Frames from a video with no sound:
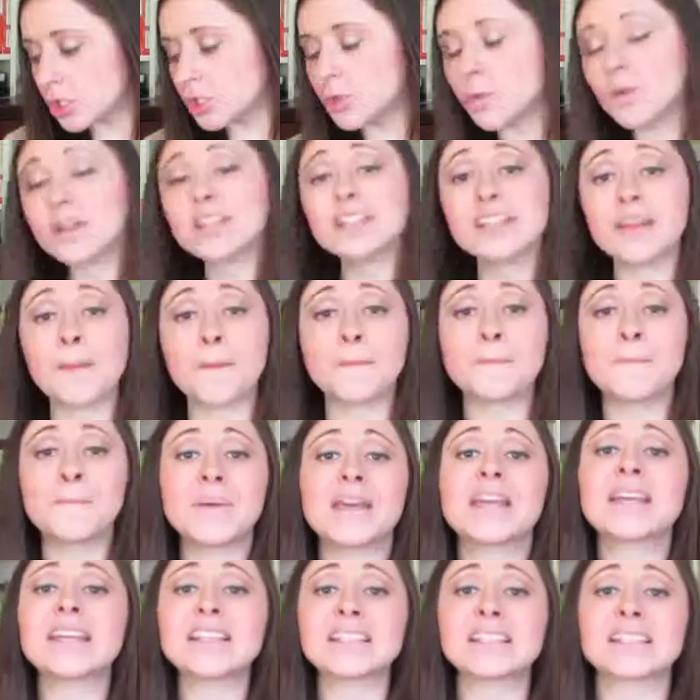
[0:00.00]
So one of the
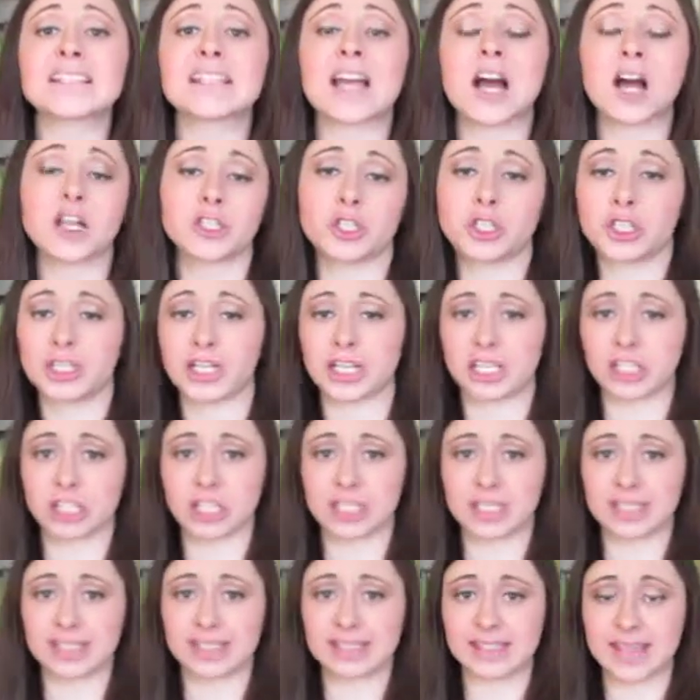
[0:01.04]
biggest
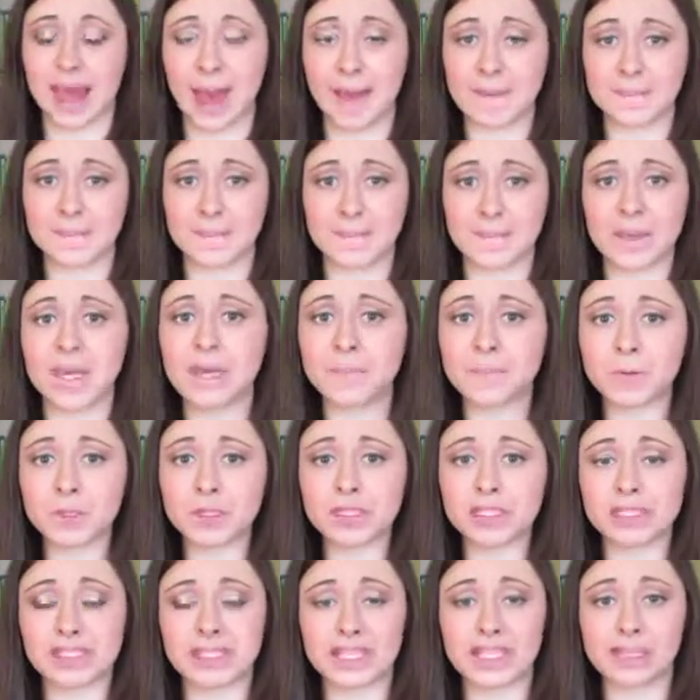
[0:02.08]
contradictions that
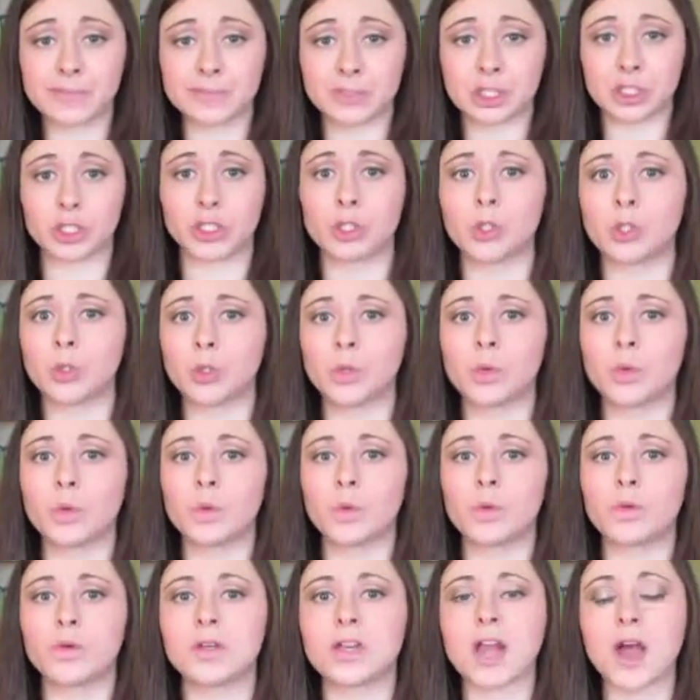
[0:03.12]
people seem
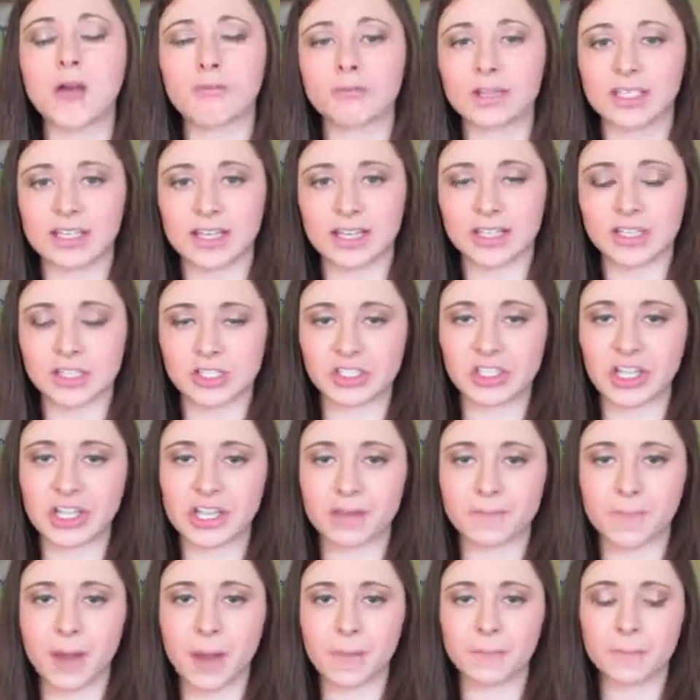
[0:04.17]
to not really
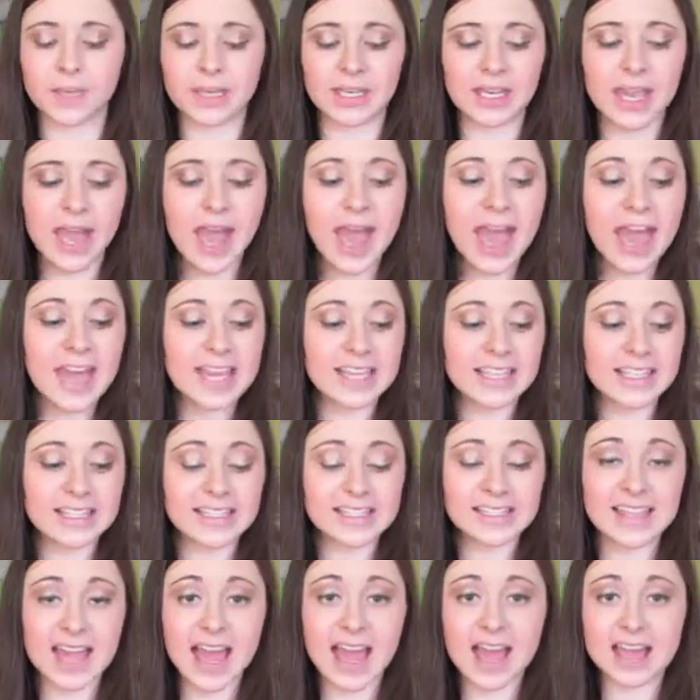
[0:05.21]
understand about me
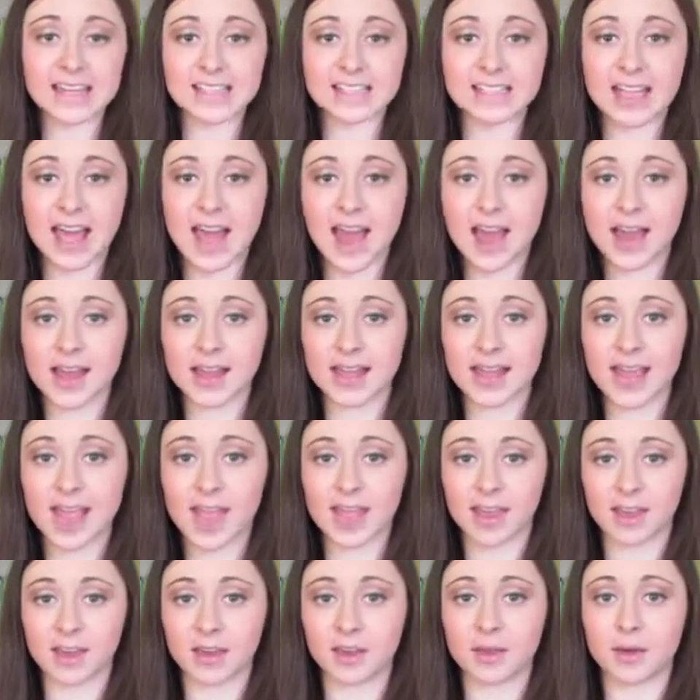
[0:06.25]
is that I
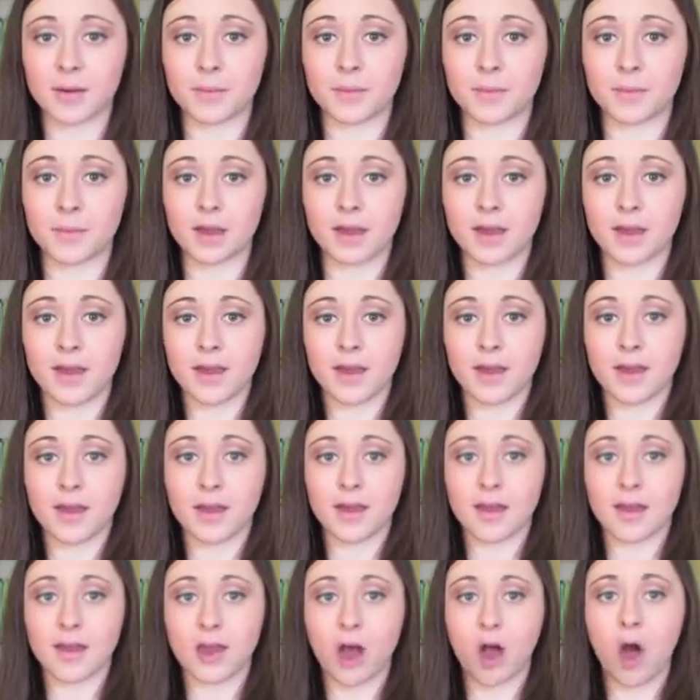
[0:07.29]
am
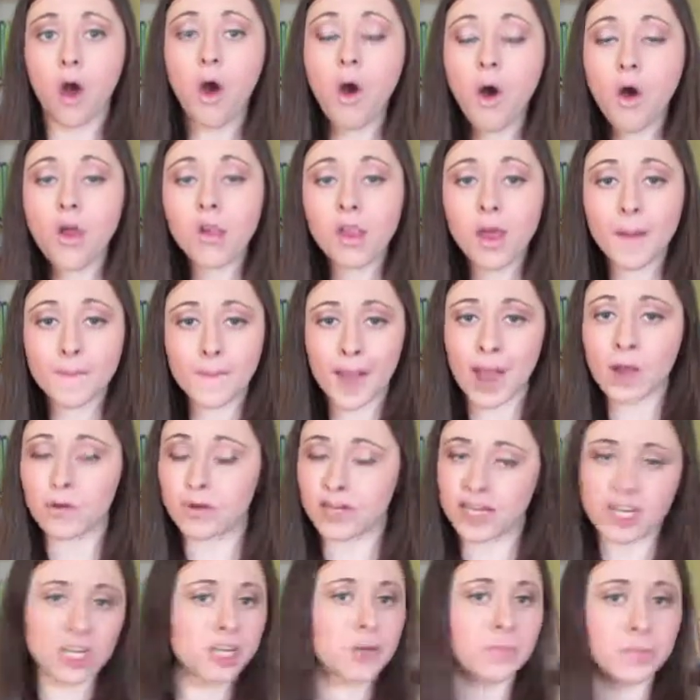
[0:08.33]
all about
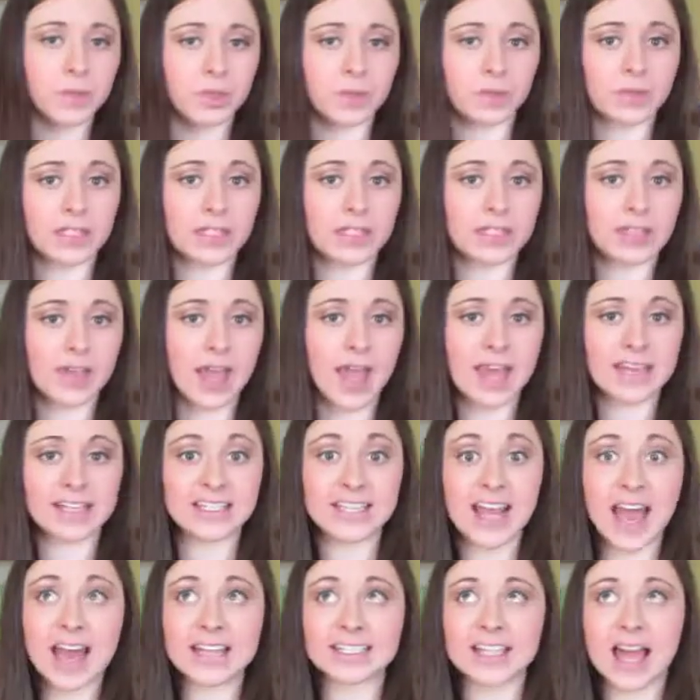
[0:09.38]
inner beauty, and
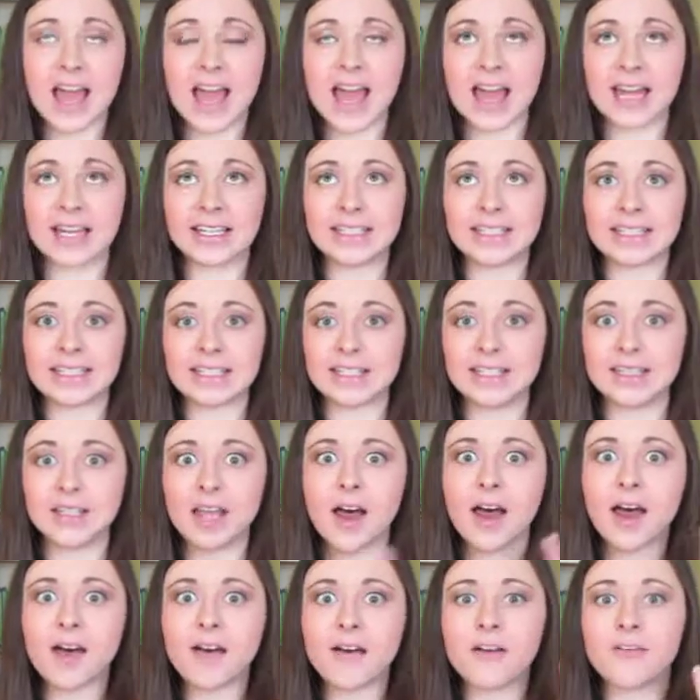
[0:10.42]
yet I
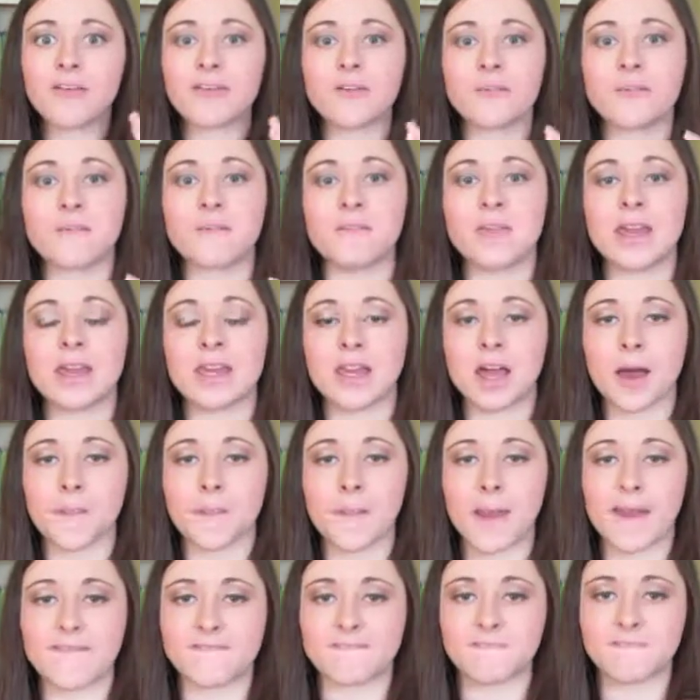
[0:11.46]
love
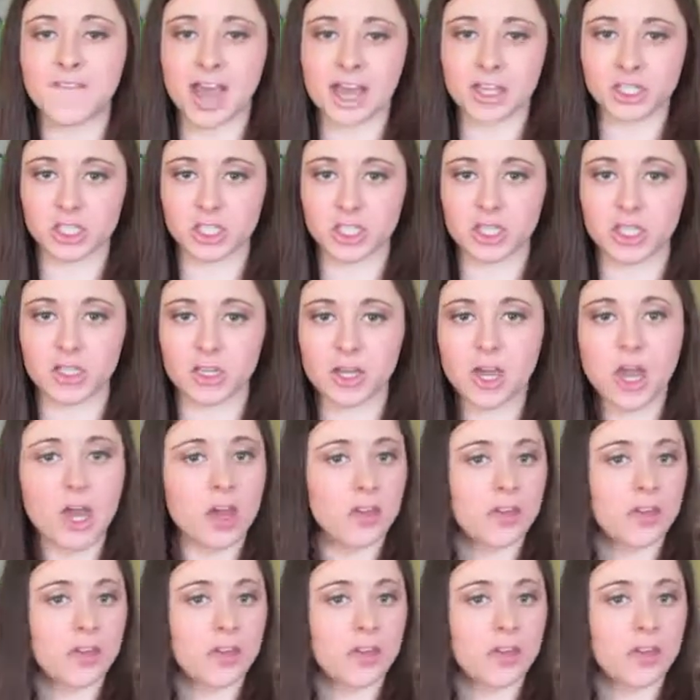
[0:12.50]
makeup and fashion.